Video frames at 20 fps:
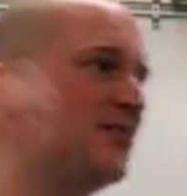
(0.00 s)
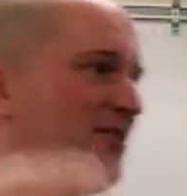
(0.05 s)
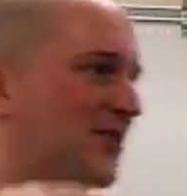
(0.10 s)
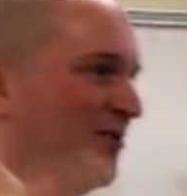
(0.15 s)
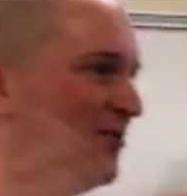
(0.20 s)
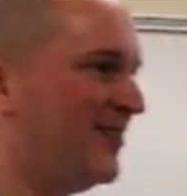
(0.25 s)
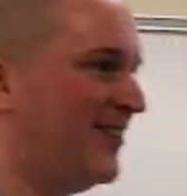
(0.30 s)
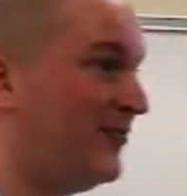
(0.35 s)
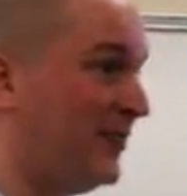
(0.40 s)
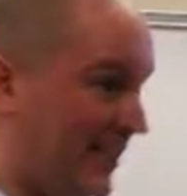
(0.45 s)

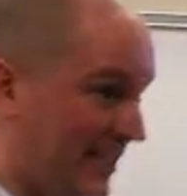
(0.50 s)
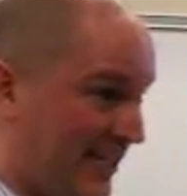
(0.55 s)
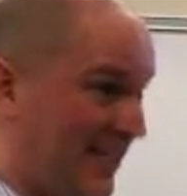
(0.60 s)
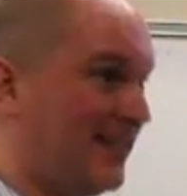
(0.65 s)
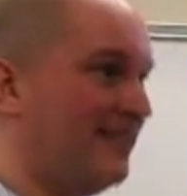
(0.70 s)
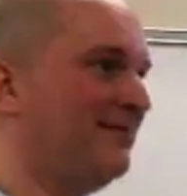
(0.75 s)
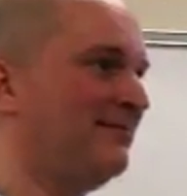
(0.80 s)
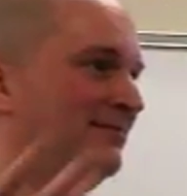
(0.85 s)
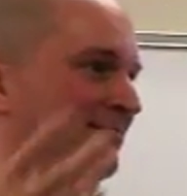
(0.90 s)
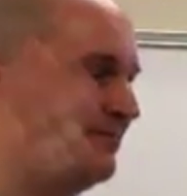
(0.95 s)
so we
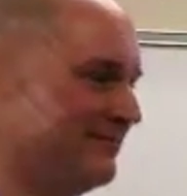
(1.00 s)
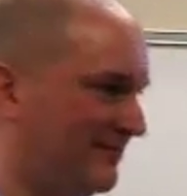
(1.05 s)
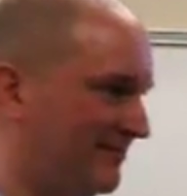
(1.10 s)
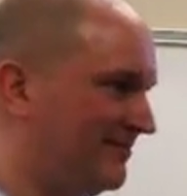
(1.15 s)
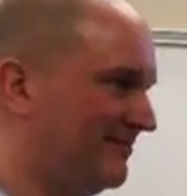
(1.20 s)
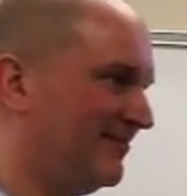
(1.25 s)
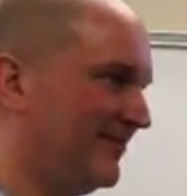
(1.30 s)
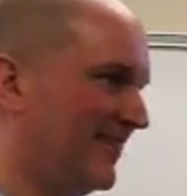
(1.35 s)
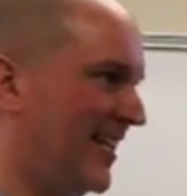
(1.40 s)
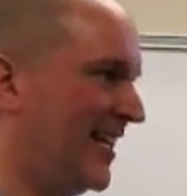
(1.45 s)
get
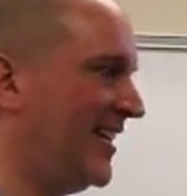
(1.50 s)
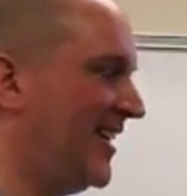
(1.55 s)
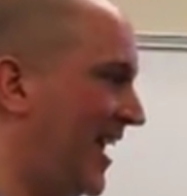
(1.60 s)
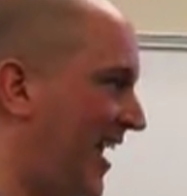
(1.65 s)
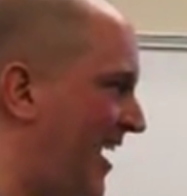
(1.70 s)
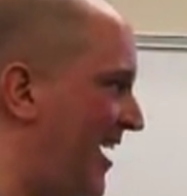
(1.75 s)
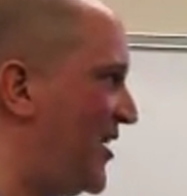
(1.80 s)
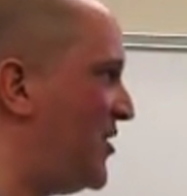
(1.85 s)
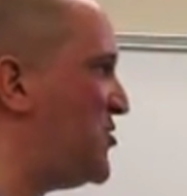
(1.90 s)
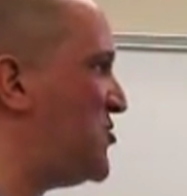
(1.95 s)

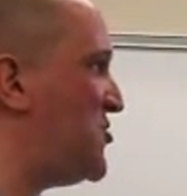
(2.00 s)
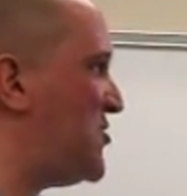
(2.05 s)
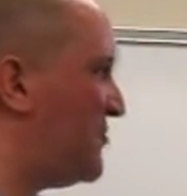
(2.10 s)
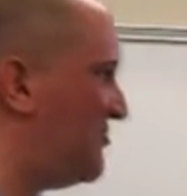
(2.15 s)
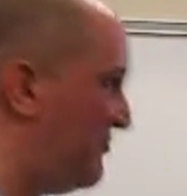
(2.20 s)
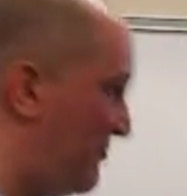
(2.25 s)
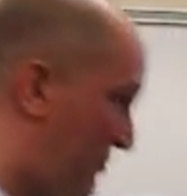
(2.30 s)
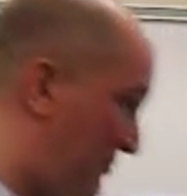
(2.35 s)
engaged